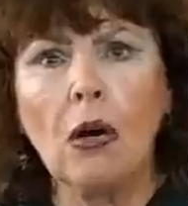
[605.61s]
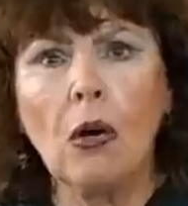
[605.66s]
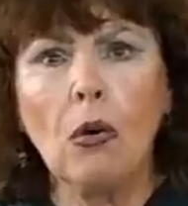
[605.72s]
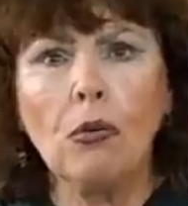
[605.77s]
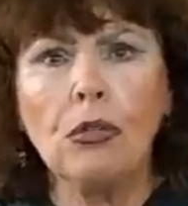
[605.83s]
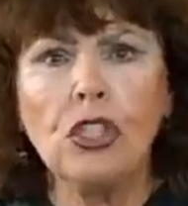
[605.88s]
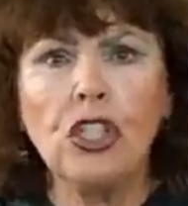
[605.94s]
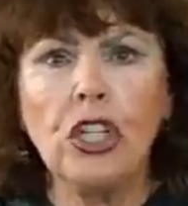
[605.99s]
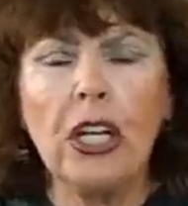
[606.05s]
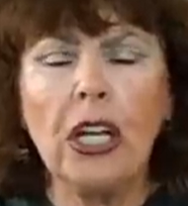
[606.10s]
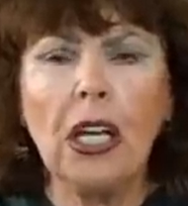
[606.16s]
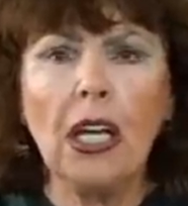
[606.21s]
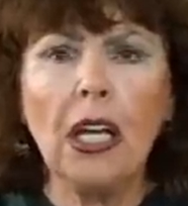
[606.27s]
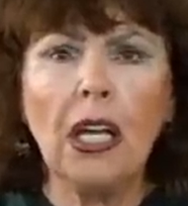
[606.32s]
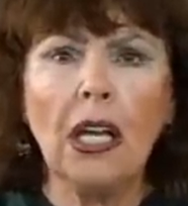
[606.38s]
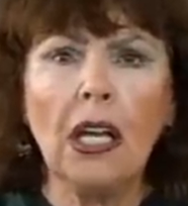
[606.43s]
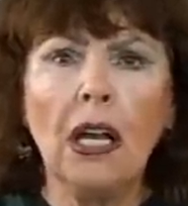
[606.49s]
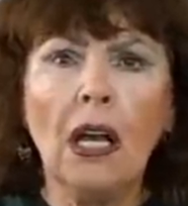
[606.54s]
Oh,
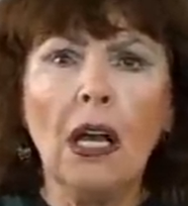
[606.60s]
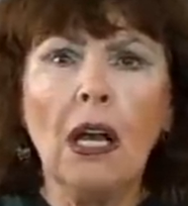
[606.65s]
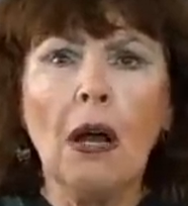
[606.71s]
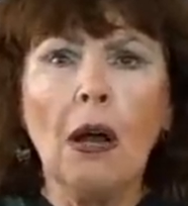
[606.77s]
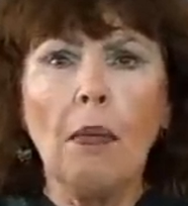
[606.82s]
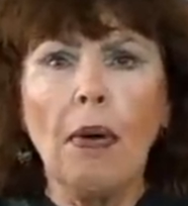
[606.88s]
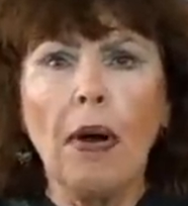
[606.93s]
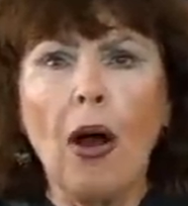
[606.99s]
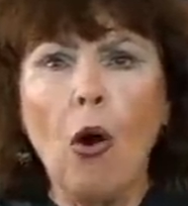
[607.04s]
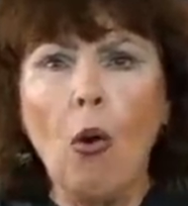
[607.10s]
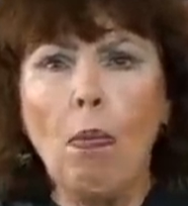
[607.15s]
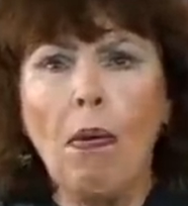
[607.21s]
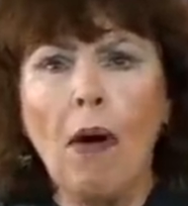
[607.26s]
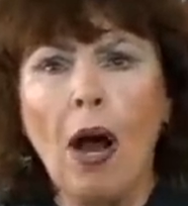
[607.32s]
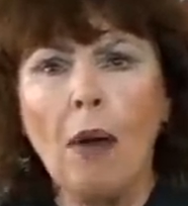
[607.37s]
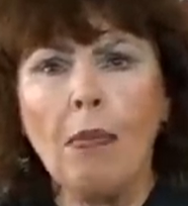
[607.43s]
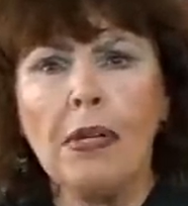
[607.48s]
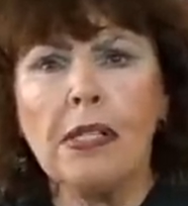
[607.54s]
gee,
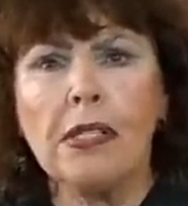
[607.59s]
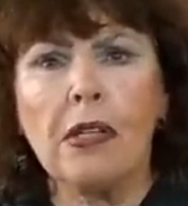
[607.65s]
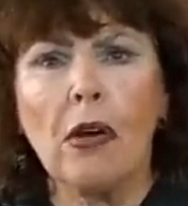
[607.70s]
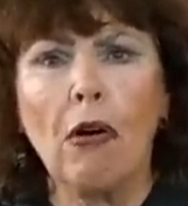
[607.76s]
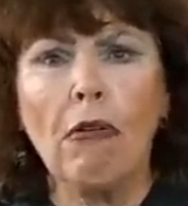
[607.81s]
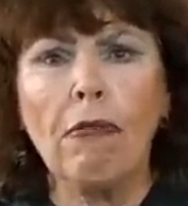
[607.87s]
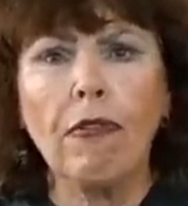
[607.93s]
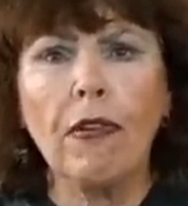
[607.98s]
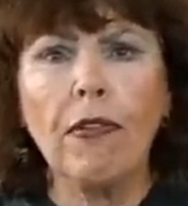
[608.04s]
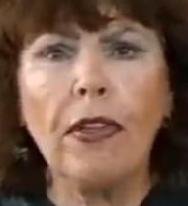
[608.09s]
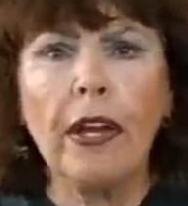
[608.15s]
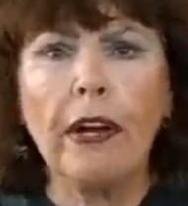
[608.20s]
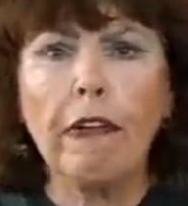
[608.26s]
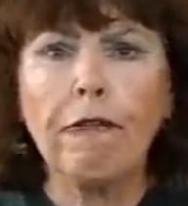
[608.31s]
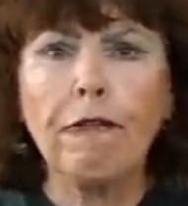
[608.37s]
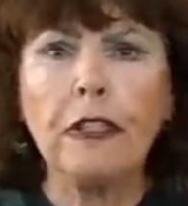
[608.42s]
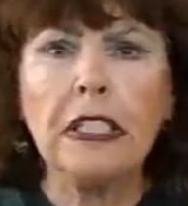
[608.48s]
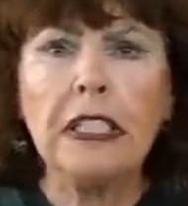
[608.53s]
Obama's over
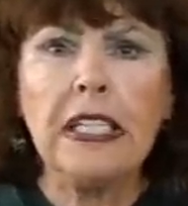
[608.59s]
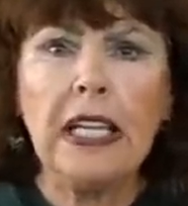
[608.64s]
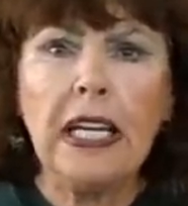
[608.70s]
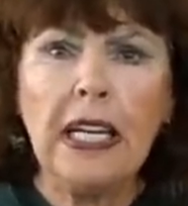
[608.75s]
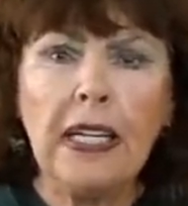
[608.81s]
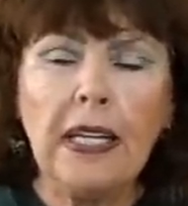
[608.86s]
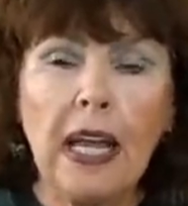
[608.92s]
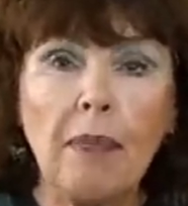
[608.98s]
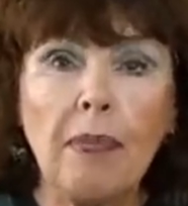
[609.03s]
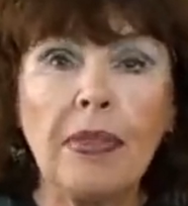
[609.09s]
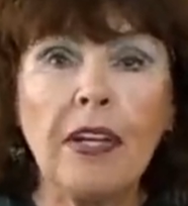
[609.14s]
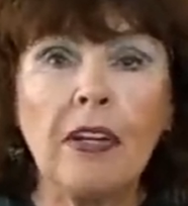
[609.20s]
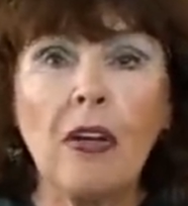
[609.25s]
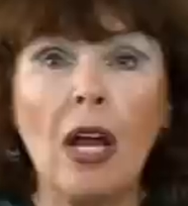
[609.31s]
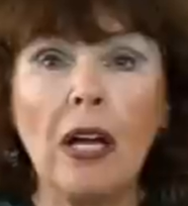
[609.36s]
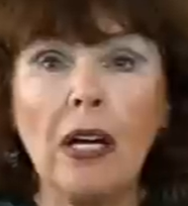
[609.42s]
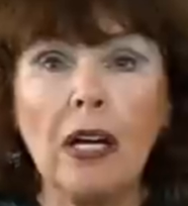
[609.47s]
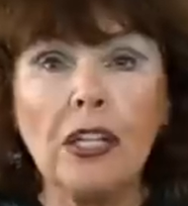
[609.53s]
there for D-Day, but they're
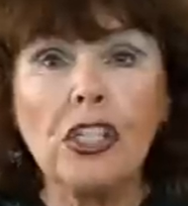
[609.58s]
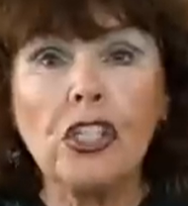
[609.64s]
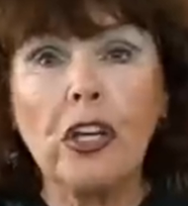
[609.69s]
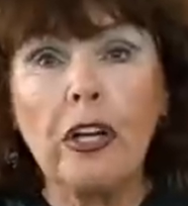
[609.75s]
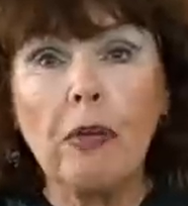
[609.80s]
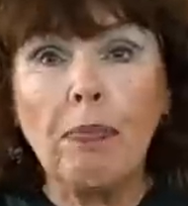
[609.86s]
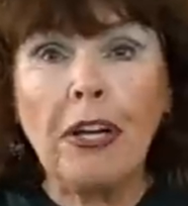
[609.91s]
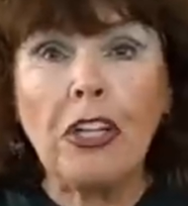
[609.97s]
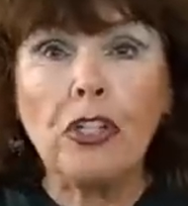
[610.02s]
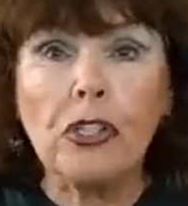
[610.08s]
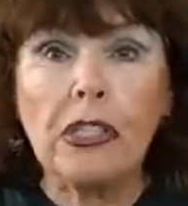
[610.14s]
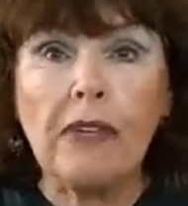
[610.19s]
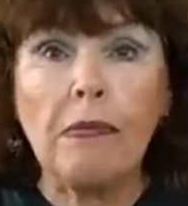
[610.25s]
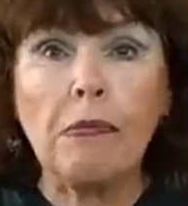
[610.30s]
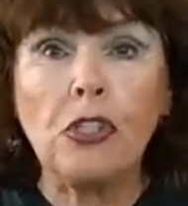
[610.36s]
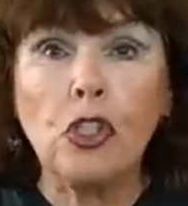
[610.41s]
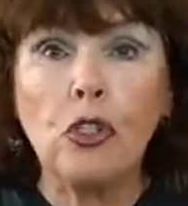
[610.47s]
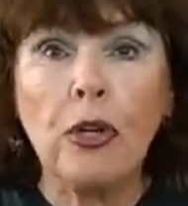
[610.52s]
not going to show you pictures of
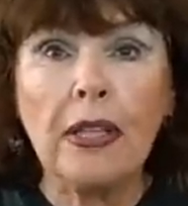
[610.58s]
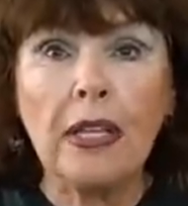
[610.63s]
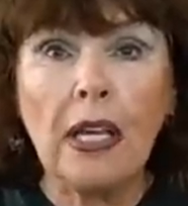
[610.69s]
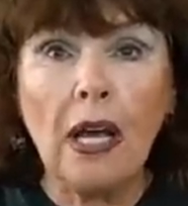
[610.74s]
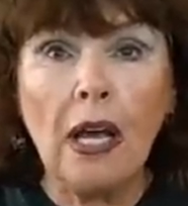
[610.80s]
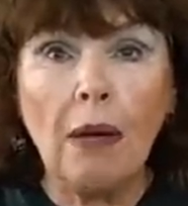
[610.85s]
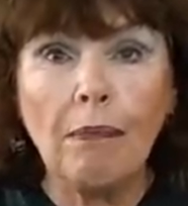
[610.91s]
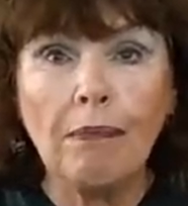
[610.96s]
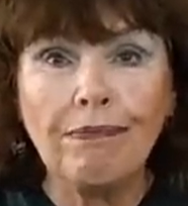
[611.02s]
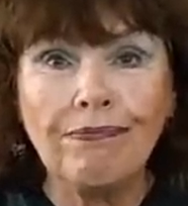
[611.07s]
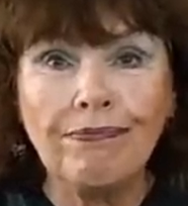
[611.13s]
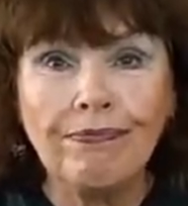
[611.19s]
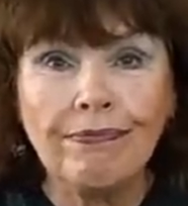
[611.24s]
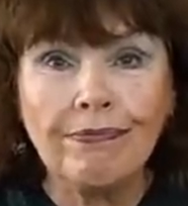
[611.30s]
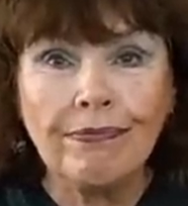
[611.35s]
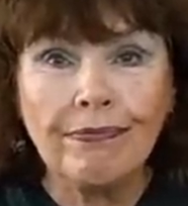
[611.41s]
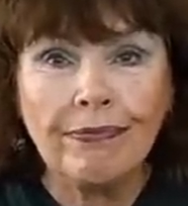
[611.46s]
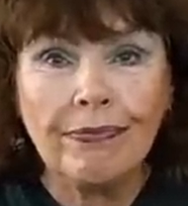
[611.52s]
him chewing the gum.
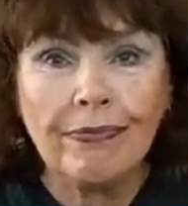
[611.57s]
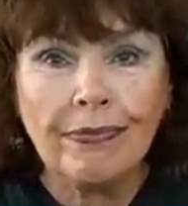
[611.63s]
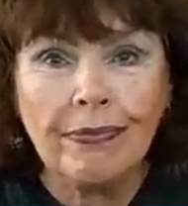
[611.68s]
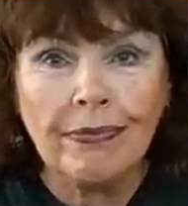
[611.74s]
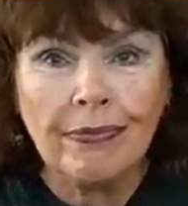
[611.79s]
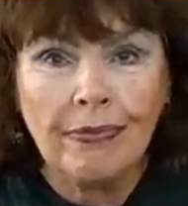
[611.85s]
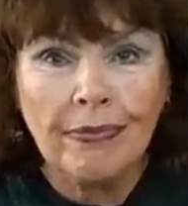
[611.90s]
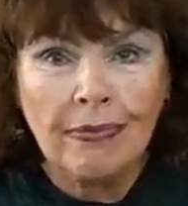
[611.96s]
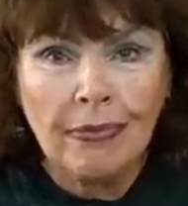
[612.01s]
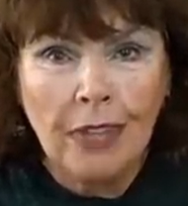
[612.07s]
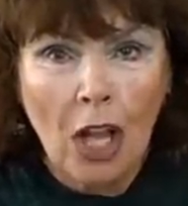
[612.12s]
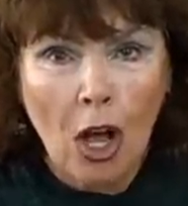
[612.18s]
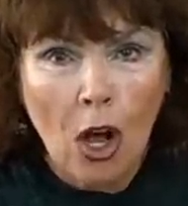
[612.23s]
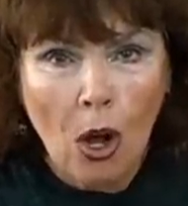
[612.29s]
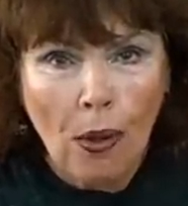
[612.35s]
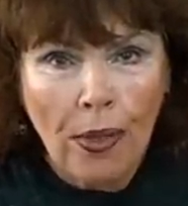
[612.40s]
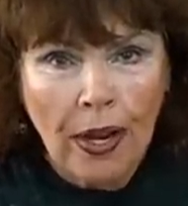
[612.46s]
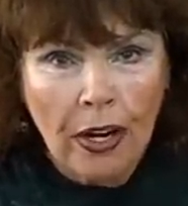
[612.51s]

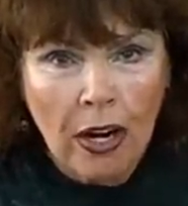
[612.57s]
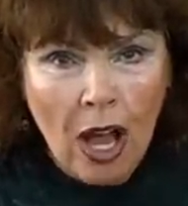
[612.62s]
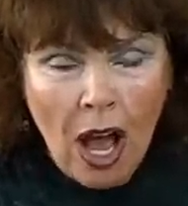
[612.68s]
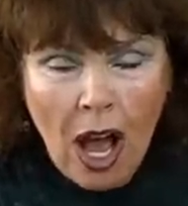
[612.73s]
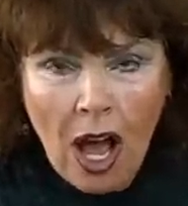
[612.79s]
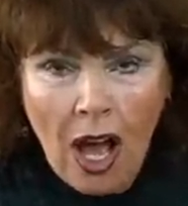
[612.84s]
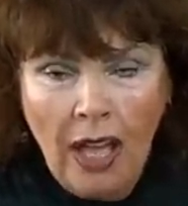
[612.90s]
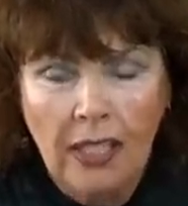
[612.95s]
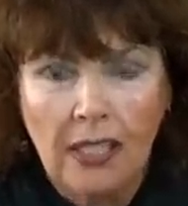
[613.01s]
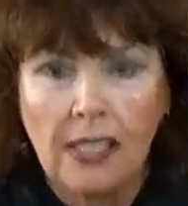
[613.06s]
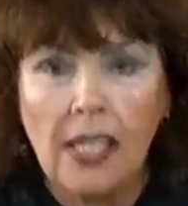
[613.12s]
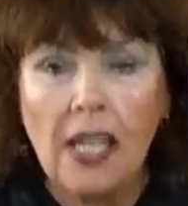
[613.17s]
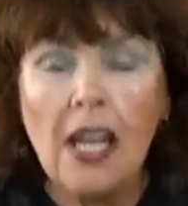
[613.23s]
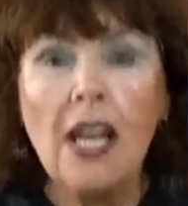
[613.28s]
No, they're not.